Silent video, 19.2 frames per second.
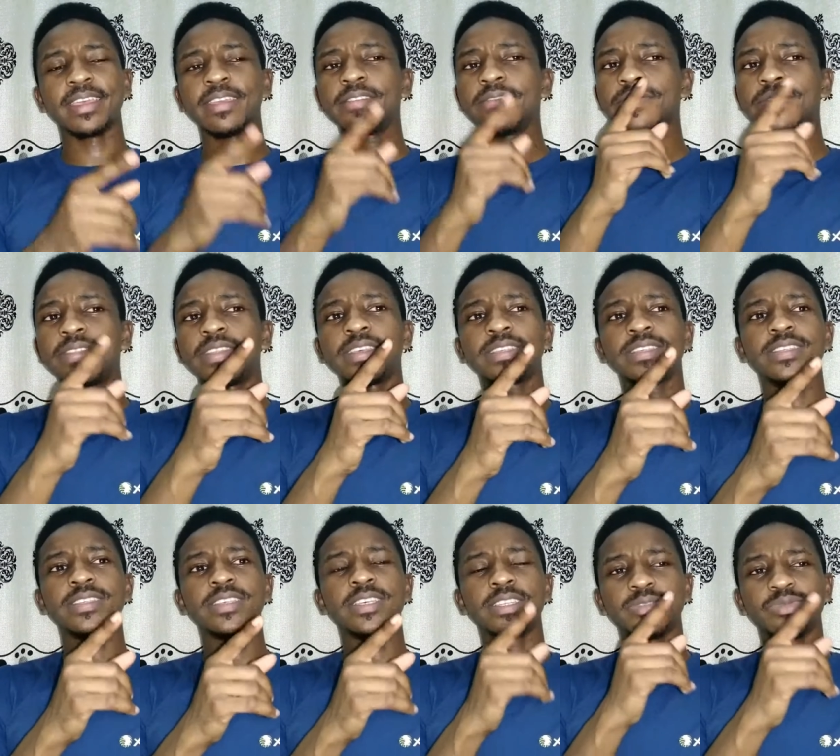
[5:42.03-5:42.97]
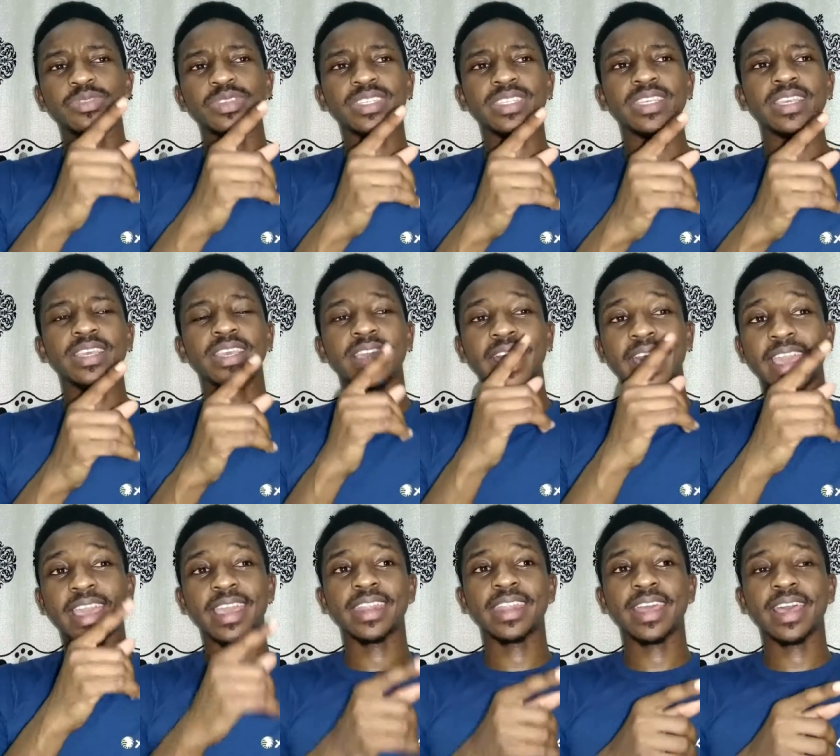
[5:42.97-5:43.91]
if this is risky,
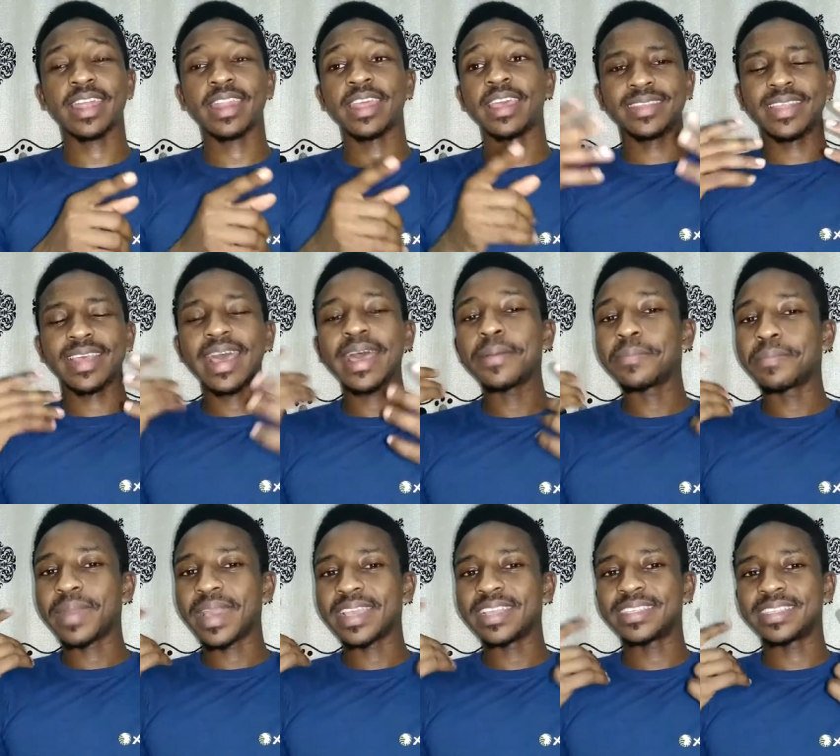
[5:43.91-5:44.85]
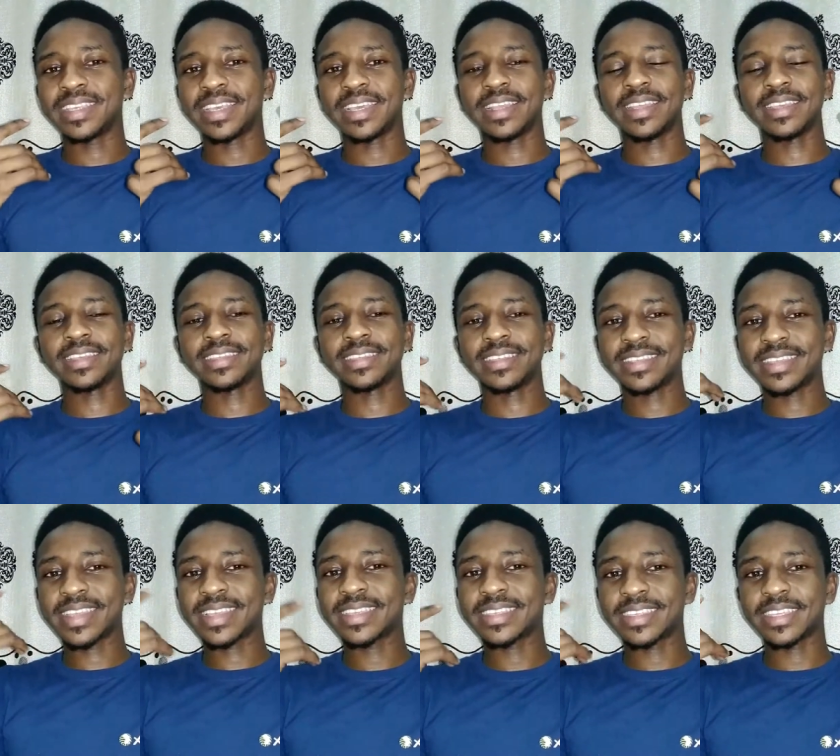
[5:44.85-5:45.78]
I cannot. That mindset
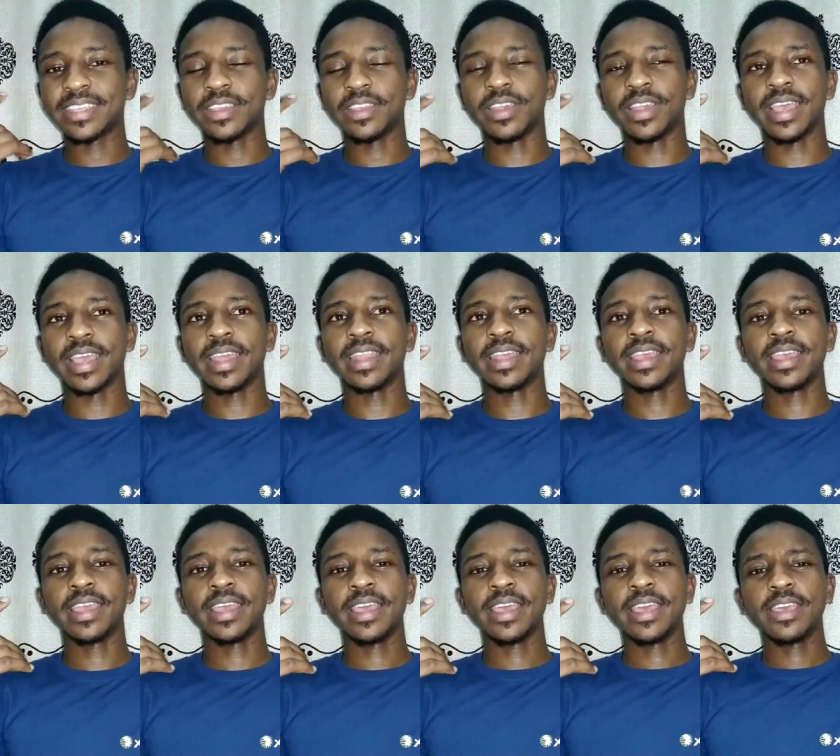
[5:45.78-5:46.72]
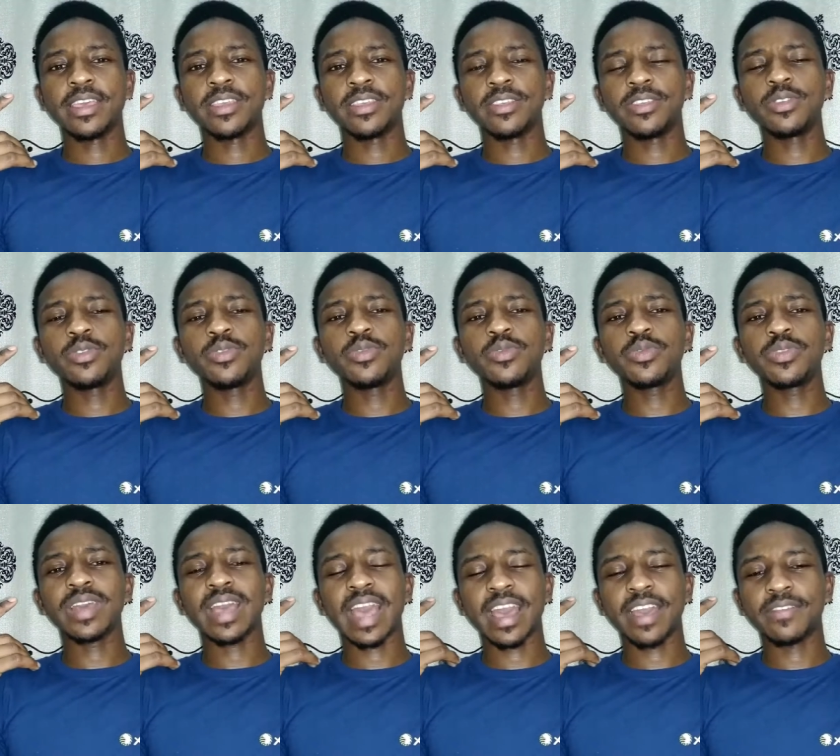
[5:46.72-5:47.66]
sticks in your head. You
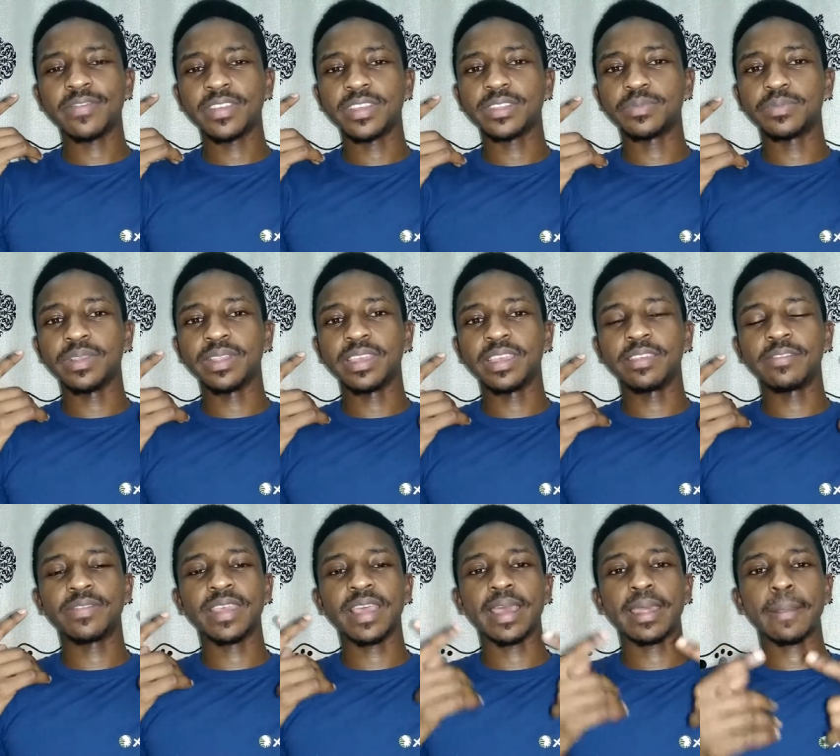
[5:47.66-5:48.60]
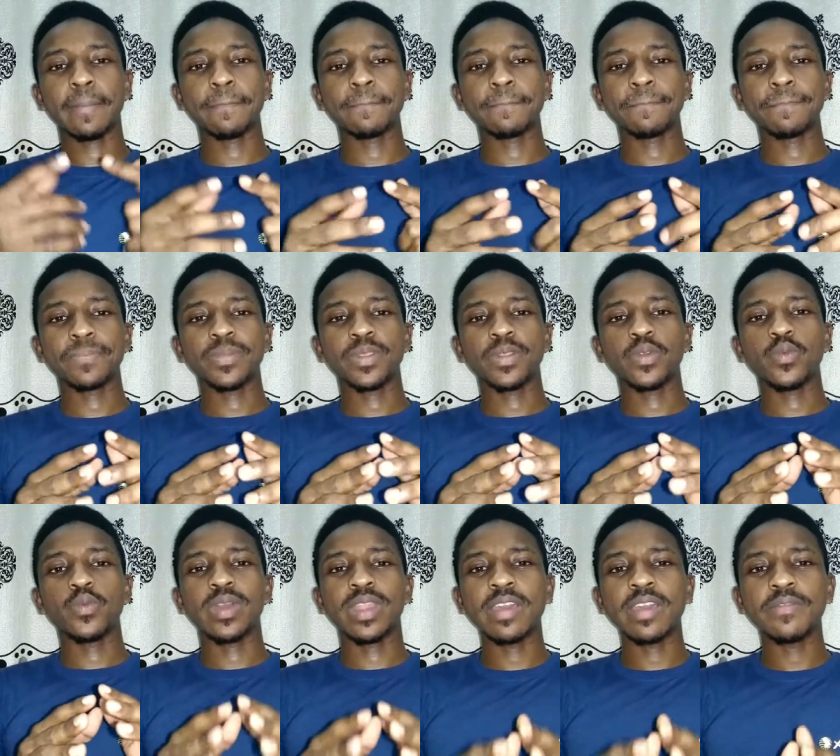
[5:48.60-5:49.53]
have this belief that
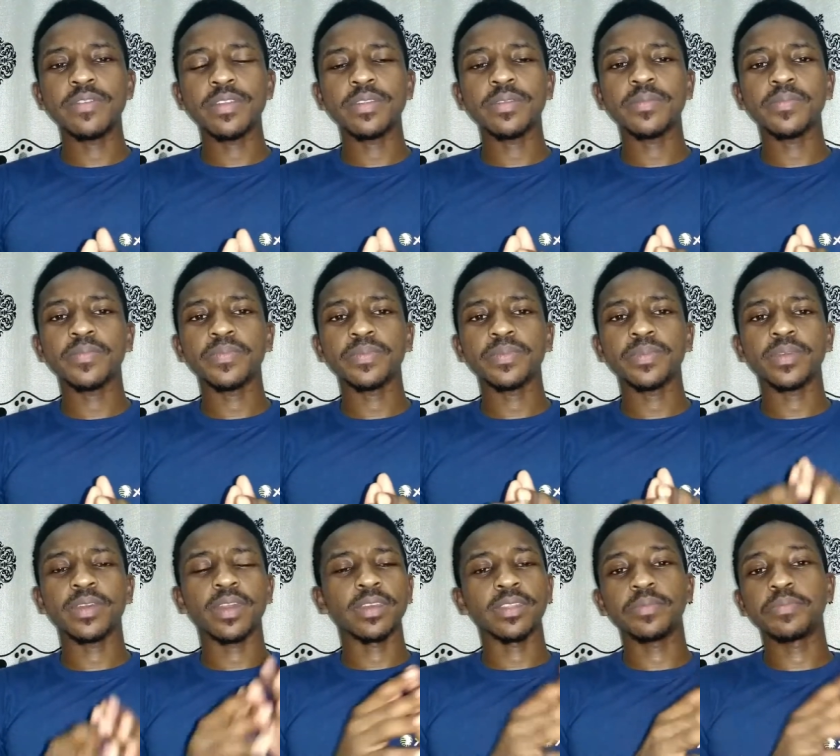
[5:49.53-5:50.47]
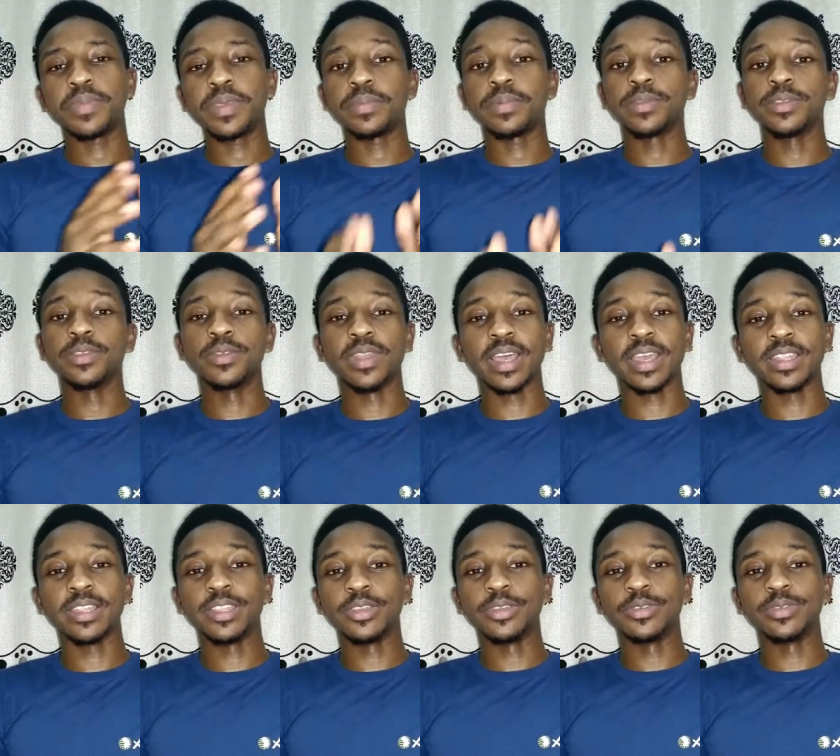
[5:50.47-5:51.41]
whatever other people do
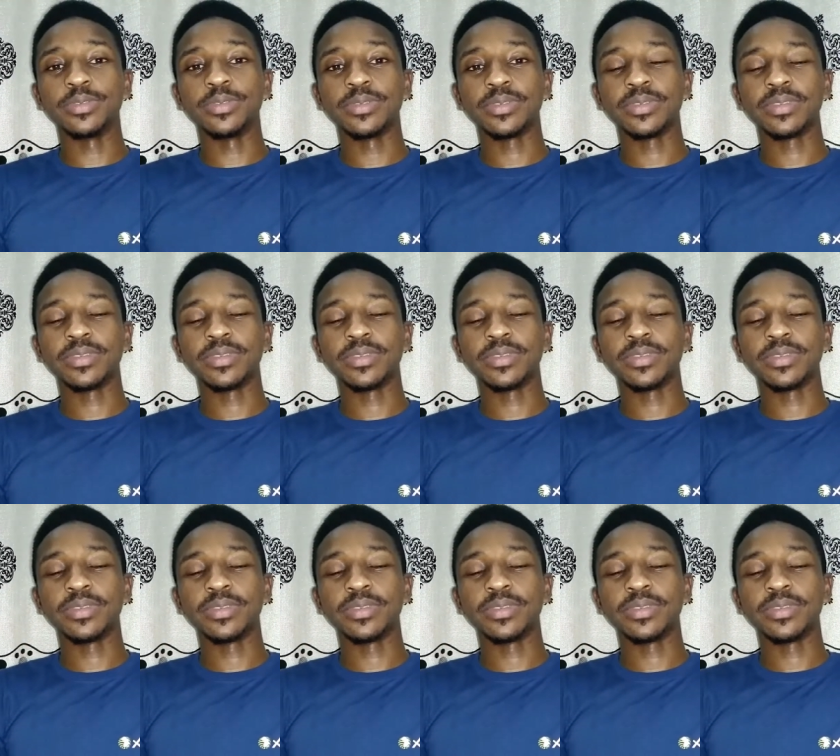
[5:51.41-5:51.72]
not do